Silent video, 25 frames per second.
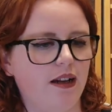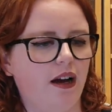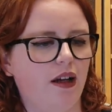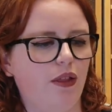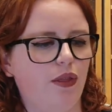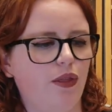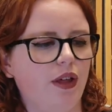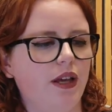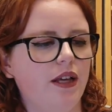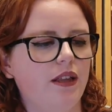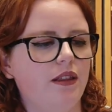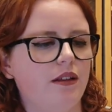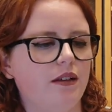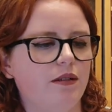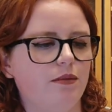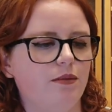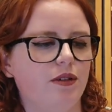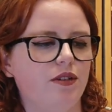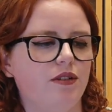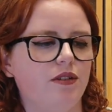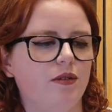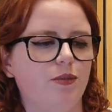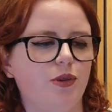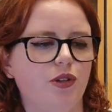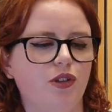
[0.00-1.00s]
think this
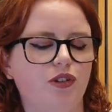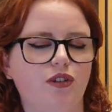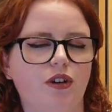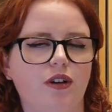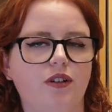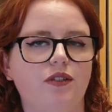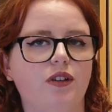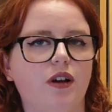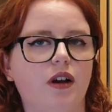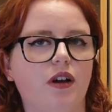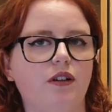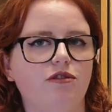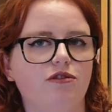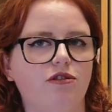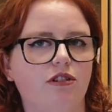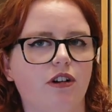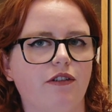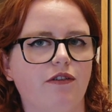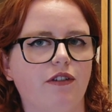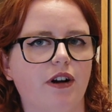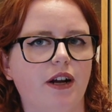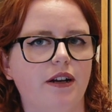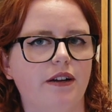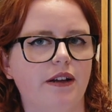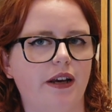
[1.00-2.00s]
must have been just after I
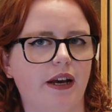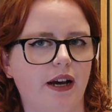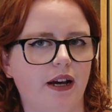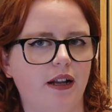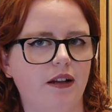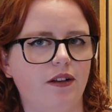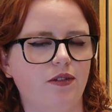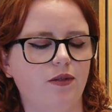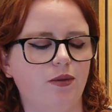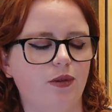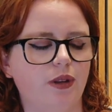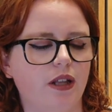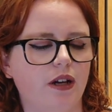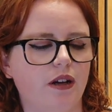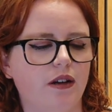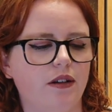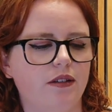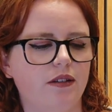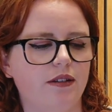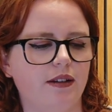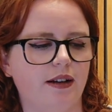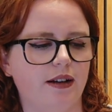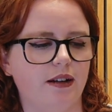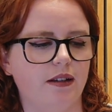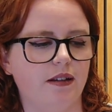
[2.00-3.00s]
read It Ends With Us
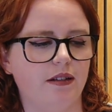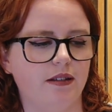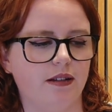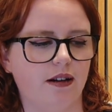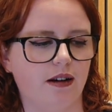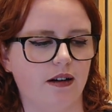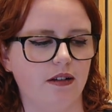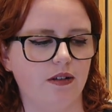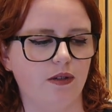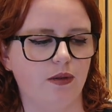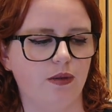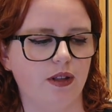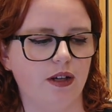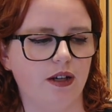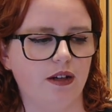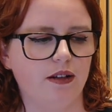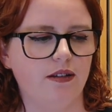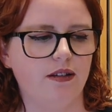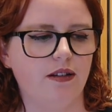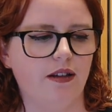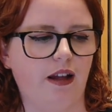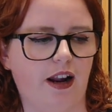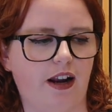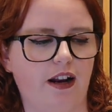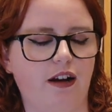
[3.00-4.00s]
and It Starts With
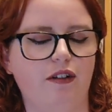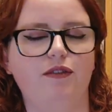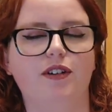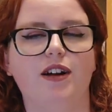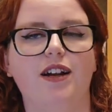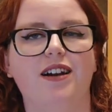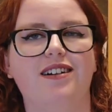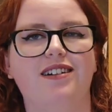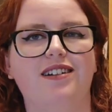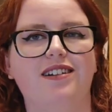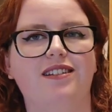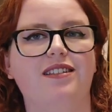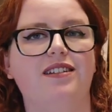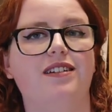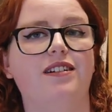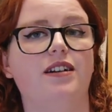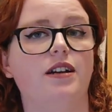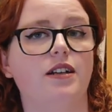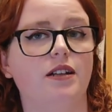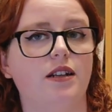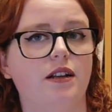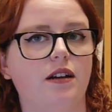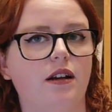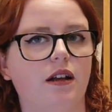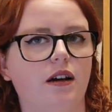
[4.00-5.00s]
Us, and I realised that I
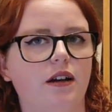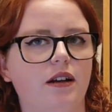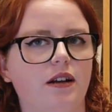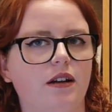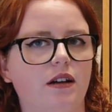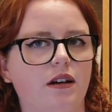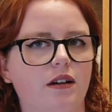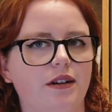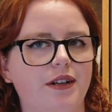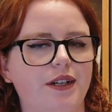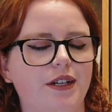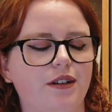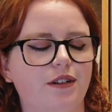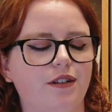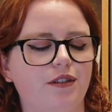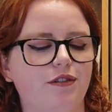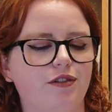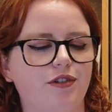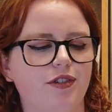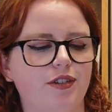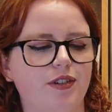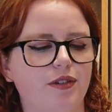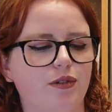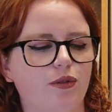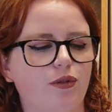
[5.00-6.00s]
did like Colleen Hoover
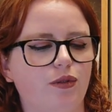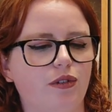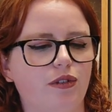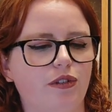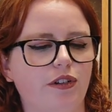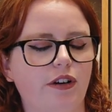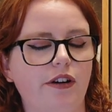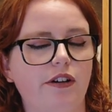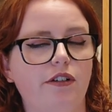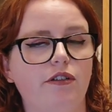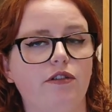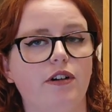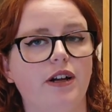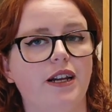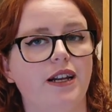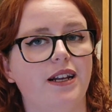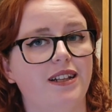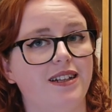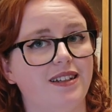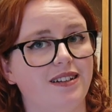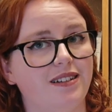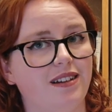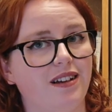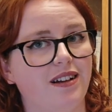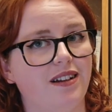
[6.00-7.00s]
as an author, or at
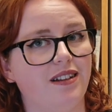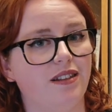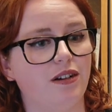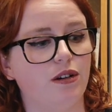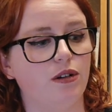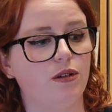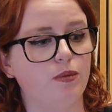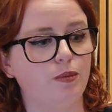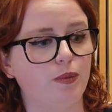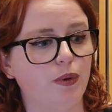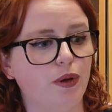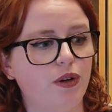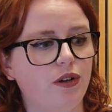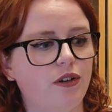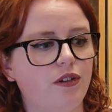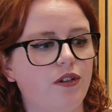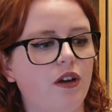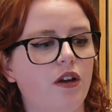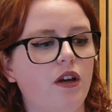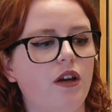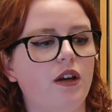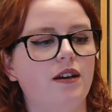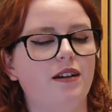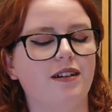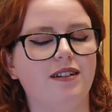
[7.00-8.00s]
least like those books,
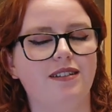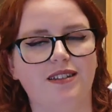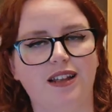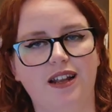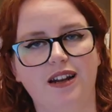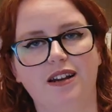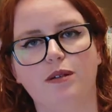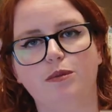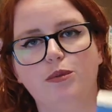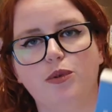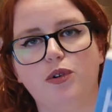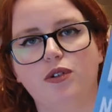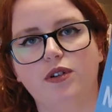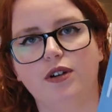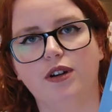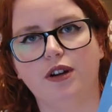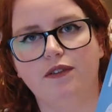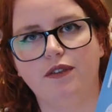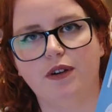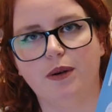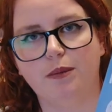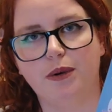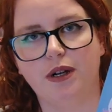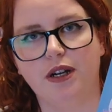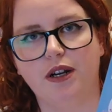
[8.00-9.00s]
because then I bought
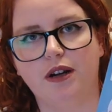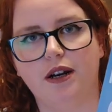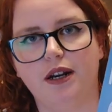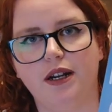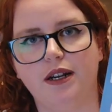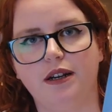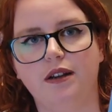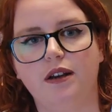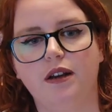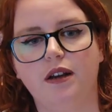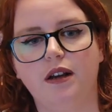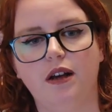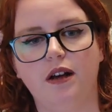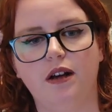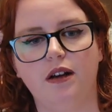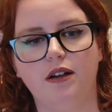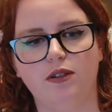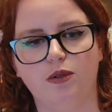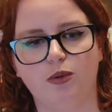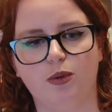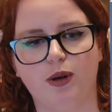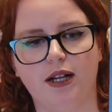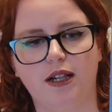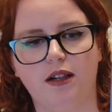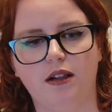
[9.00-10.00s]
November 9 as
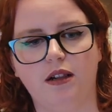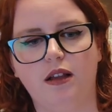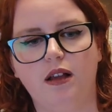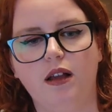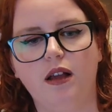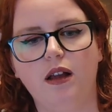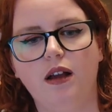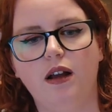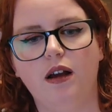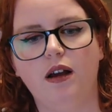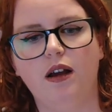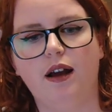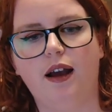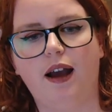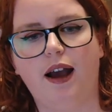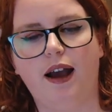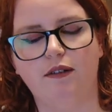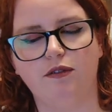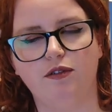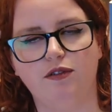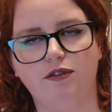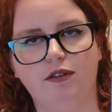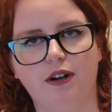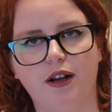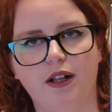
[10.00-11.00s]
well.
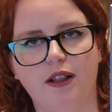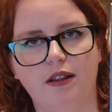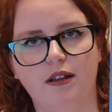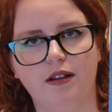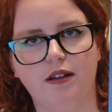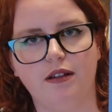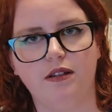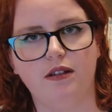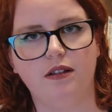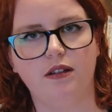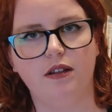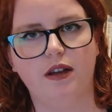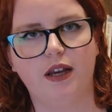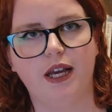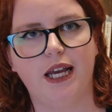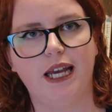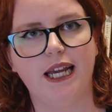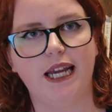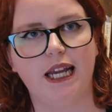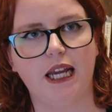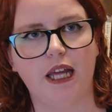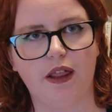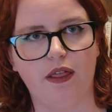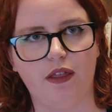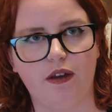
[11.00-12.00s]
Haven't read this
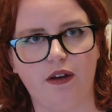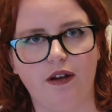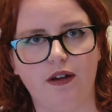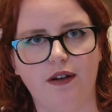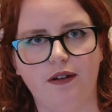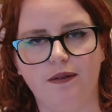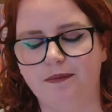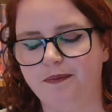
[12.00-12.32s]
either.